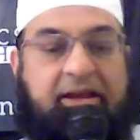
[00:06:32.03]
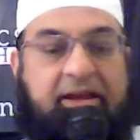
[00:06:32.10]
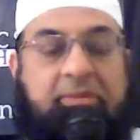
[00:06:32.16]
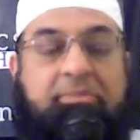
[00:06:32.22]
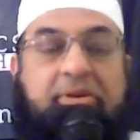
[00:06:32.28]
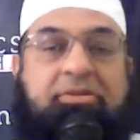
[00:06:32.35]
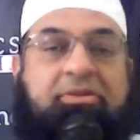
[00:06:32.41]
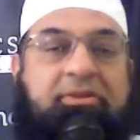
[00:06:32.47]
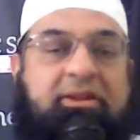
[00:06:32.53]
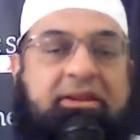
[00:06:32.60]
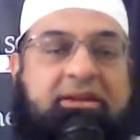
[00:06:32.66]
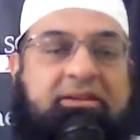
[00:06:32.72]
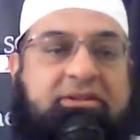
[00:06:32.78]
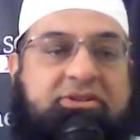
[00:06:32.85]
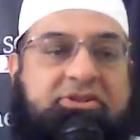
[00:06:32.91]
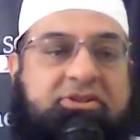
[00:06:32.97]
Number
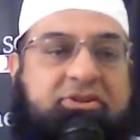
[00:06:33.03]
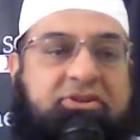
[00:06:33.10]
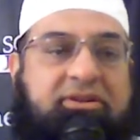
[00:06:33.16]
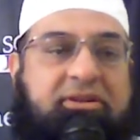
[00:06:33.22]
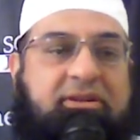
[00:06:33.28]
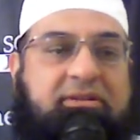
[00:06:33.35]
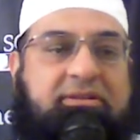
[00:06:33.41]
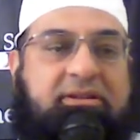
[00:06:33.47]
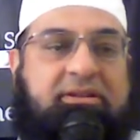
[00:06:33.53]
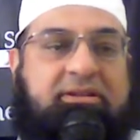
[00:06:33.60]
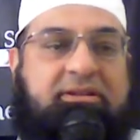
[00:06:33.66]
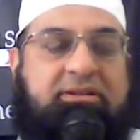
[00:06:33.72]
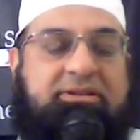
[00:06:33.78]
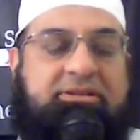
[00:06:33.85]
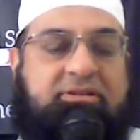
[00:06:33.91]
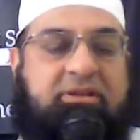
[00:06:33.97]
3, the
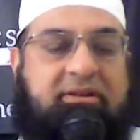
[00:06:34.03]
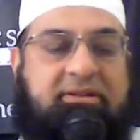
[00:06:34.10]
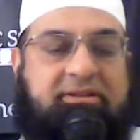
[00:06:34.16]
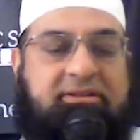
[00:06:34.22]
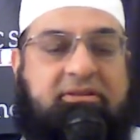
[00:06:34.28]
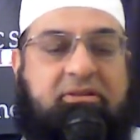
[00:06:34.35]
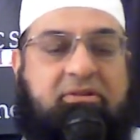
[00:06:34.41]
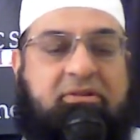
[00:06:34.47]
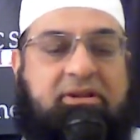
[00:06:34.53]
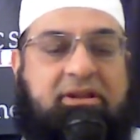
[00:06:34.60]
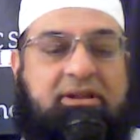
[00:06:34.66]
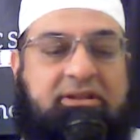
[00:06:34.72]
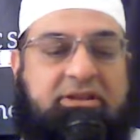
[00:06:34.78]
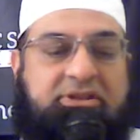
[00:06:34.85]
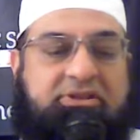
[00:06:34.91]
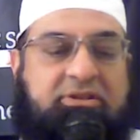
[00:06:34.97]
short or
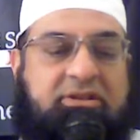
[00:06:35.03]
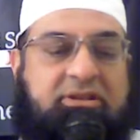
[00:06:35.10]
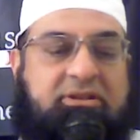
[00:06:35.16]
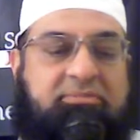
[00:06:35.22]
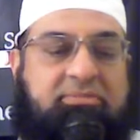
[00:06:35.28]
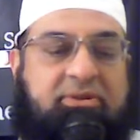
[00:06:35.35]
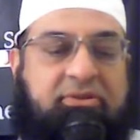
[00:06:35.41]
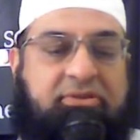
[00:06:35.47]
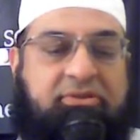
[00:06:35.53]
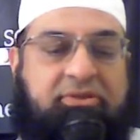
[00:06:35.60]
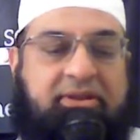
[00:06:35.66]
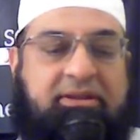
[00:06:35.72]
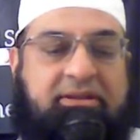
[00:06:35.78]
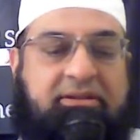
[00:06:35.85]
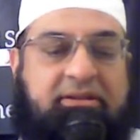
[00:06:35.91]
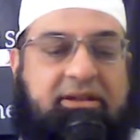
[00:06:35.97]
condition number
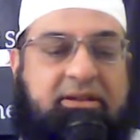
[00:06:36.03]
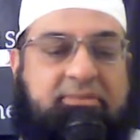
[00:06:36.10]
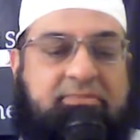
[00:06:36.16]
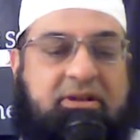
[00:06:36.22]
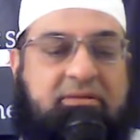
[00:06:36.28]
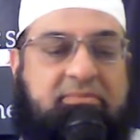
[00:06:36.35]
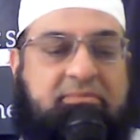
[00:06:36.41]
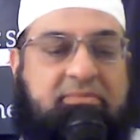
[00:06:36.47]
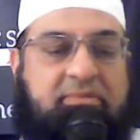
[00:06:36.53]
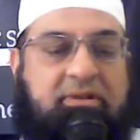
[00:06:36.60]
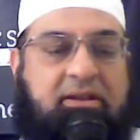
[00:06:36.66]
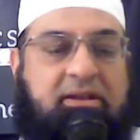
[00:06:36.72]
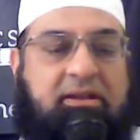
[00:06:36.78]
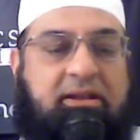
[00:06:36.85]
3, Imam